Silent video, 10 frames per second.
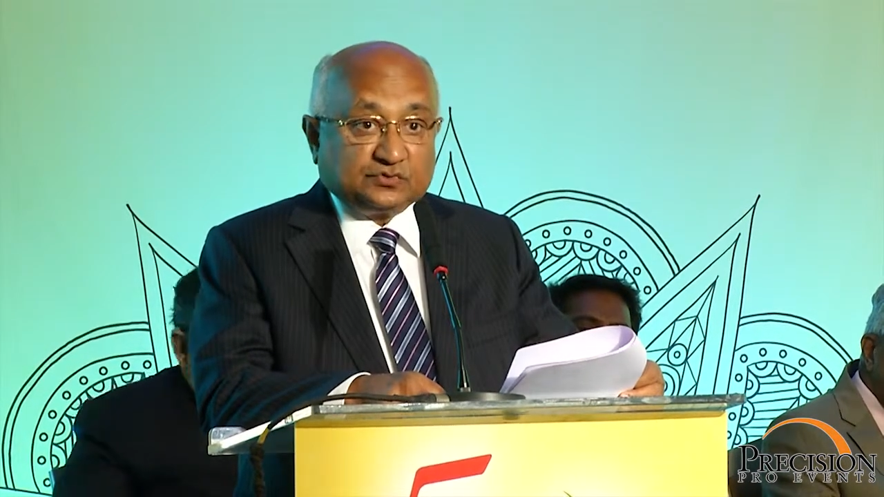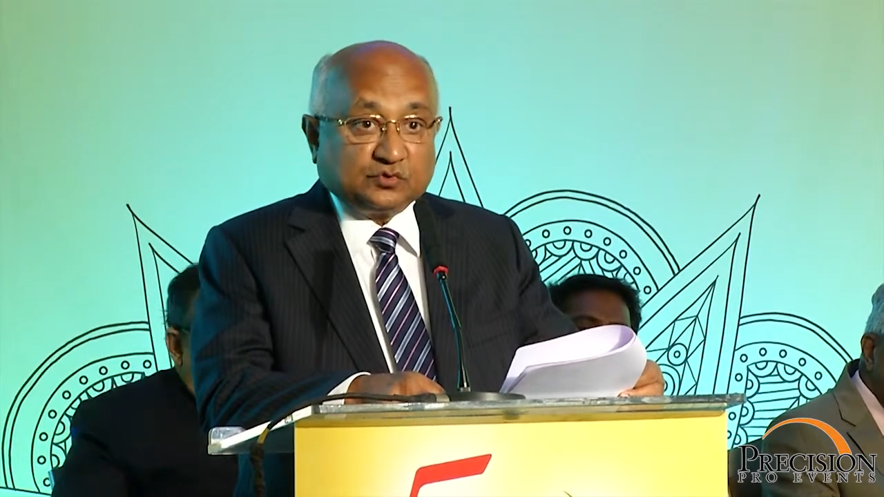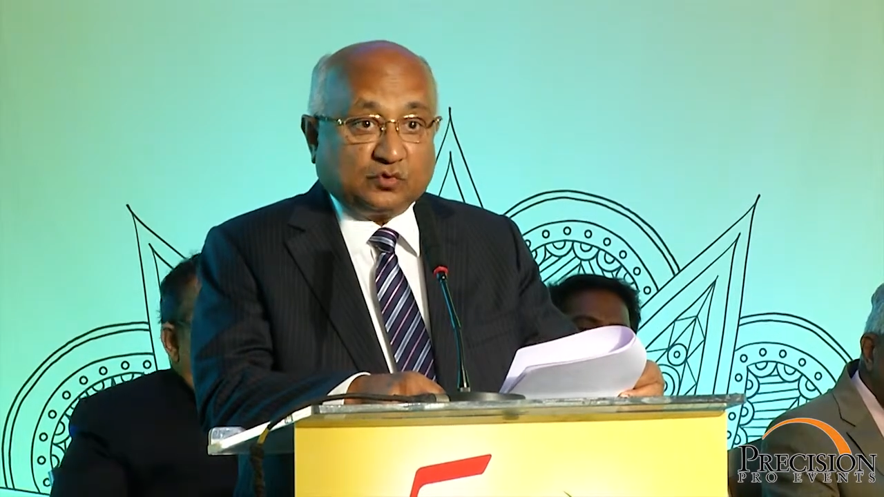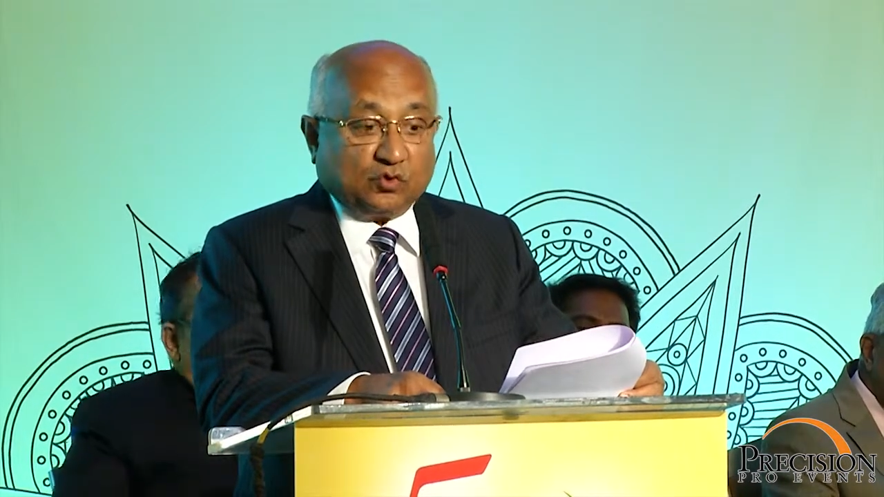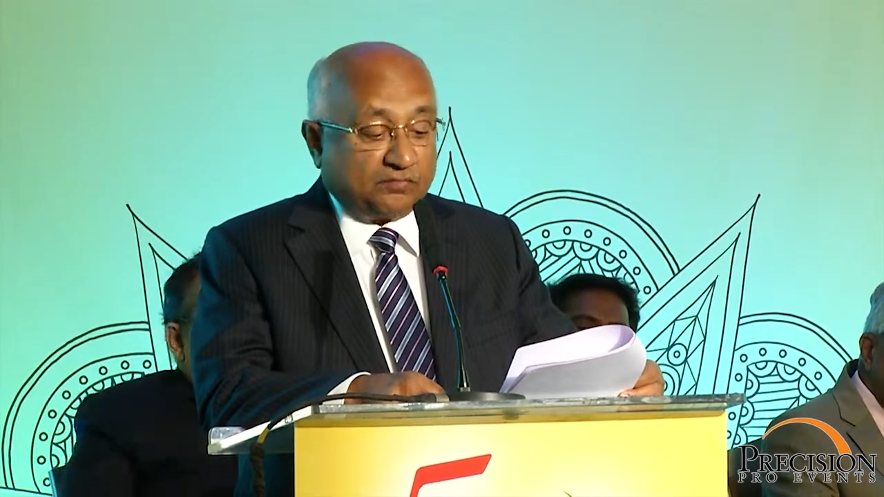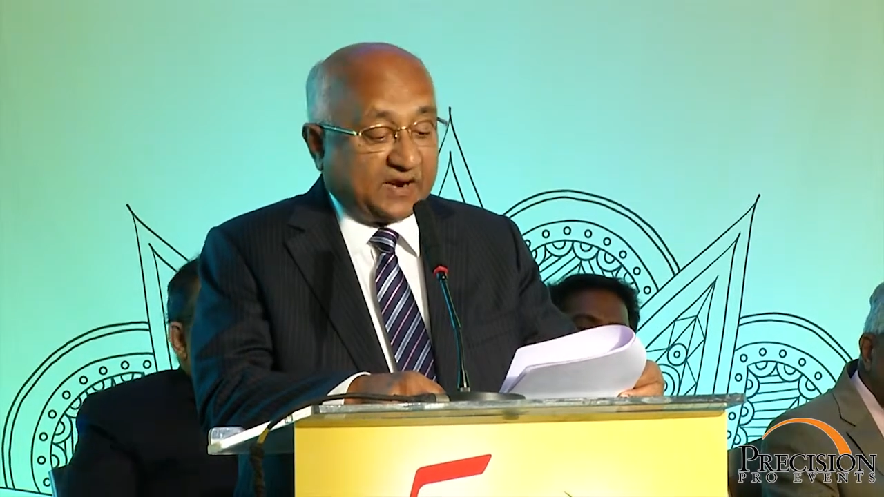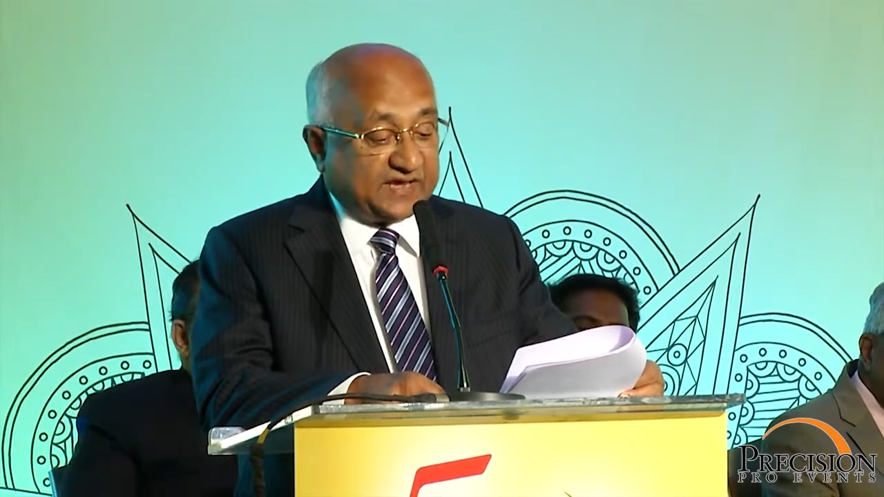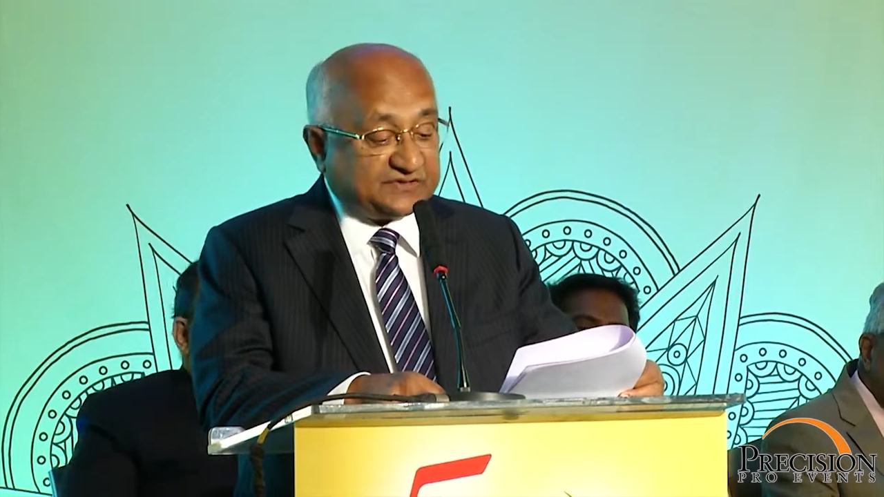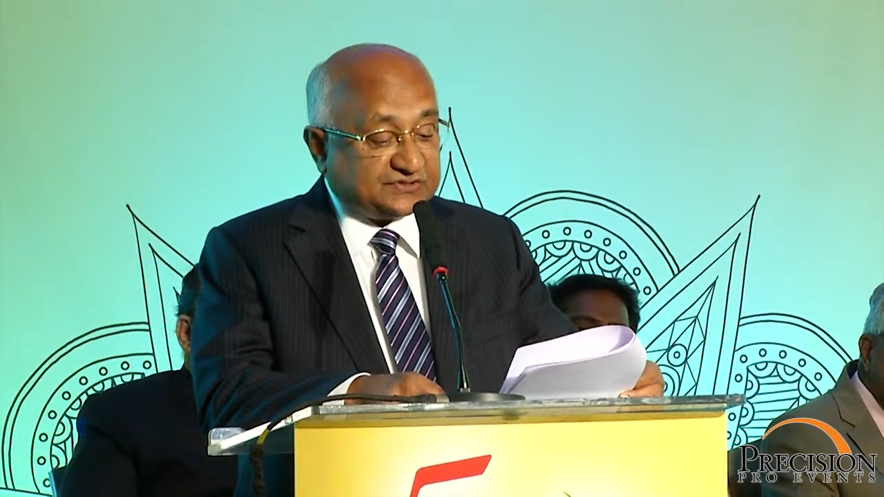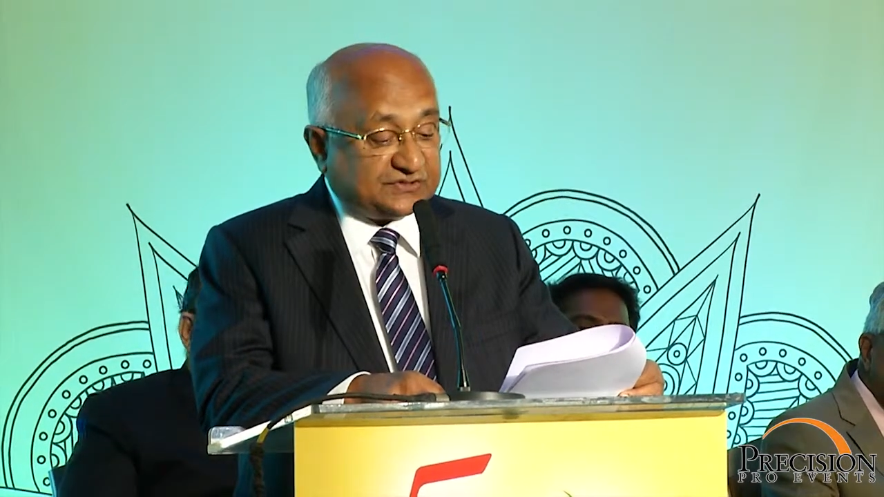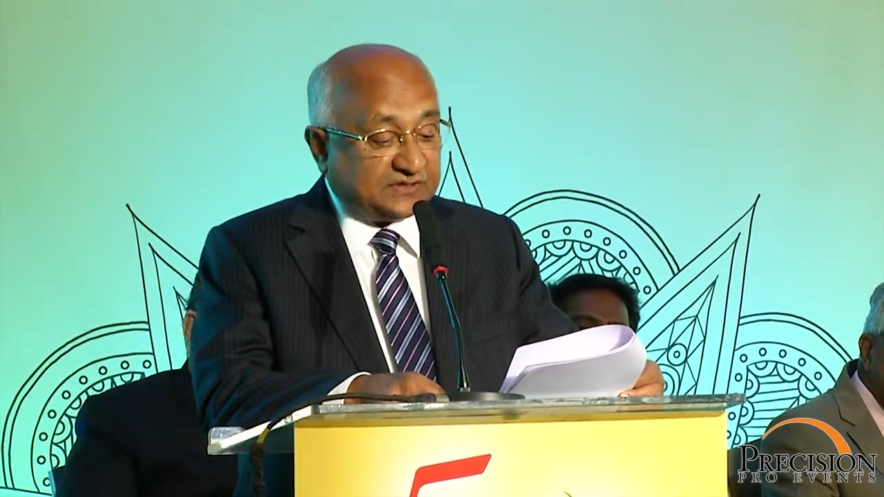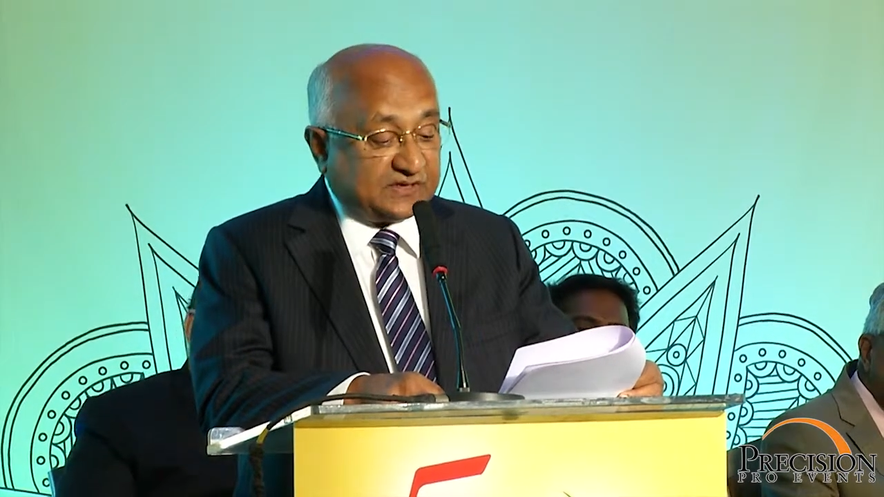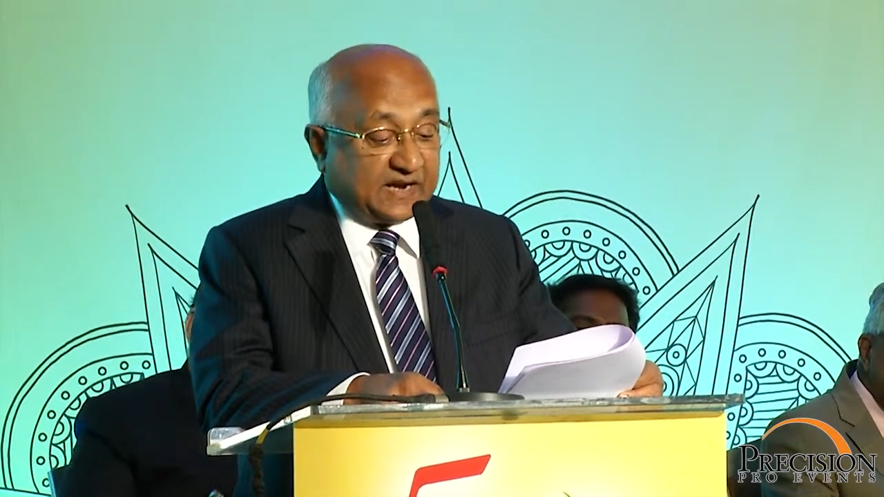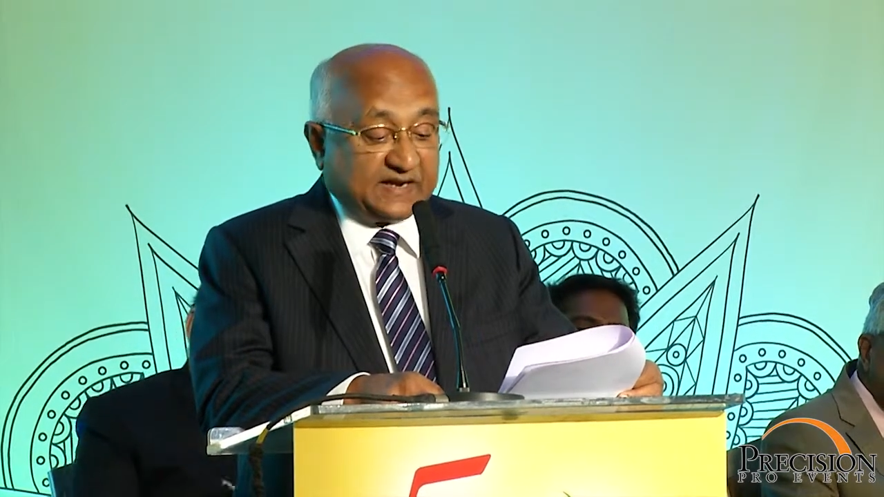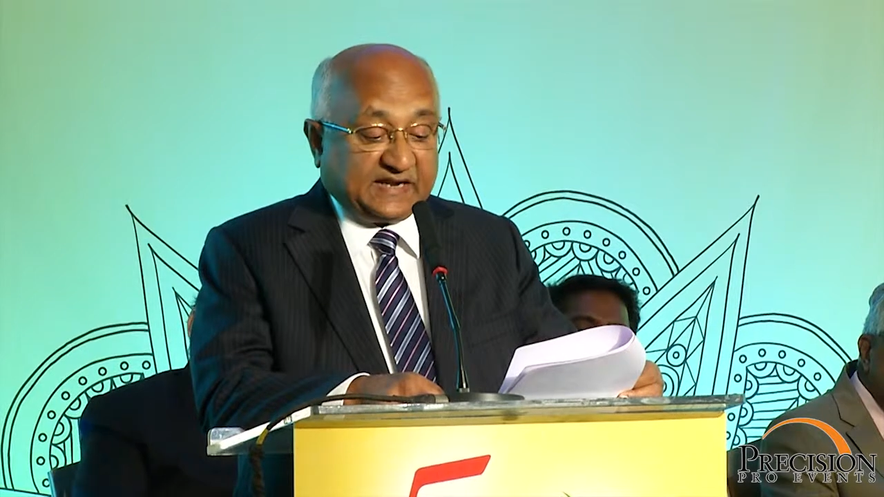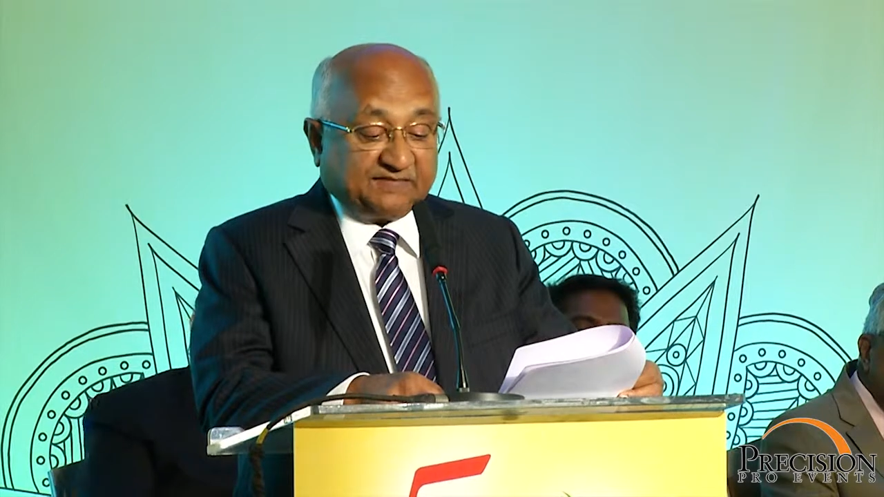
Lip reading: to globalized and